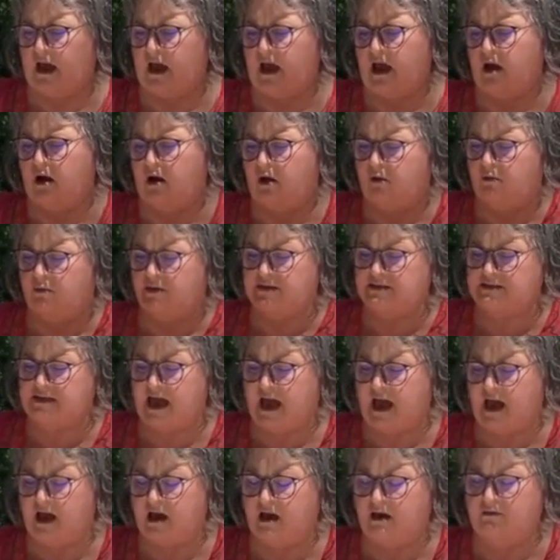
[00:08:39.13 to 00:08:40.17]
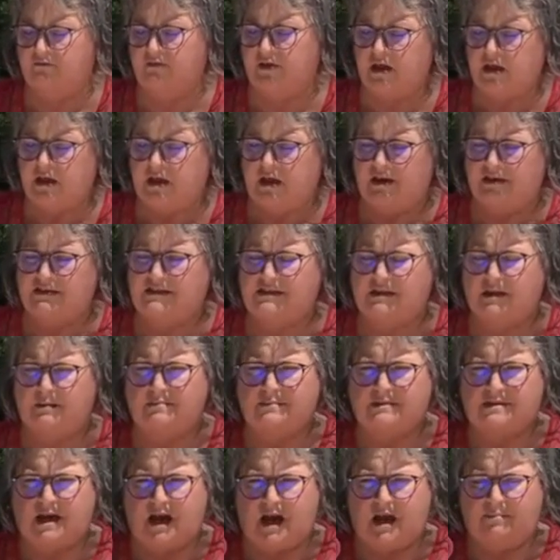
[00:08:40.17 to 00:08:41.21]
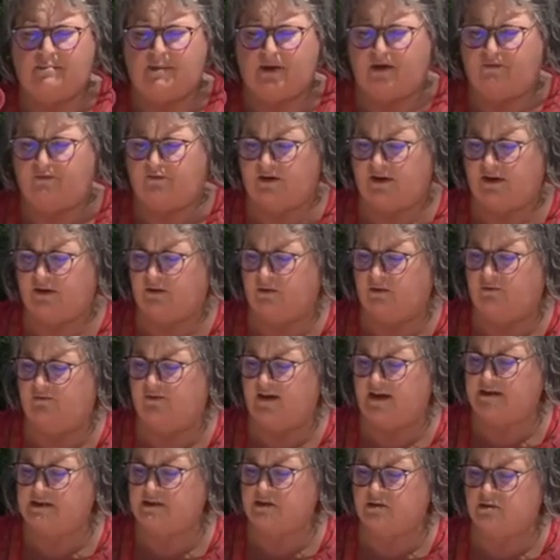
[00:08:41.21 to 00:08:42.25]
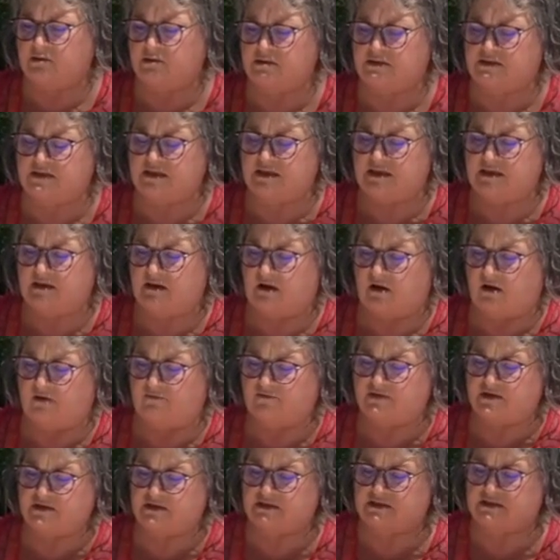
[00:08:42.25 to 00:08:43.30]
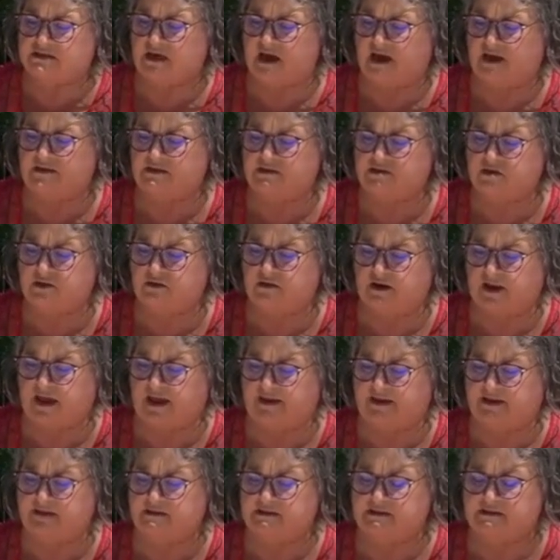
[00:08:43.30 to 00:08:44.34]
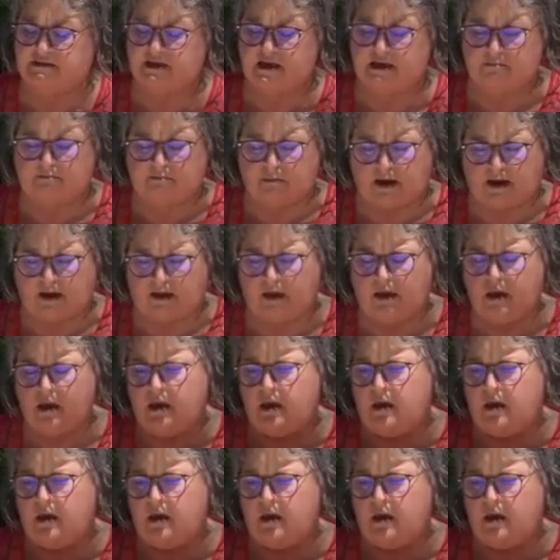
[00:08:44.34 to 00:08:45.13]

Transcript: I always have some type of little vessel sitting off to the side so that I can set my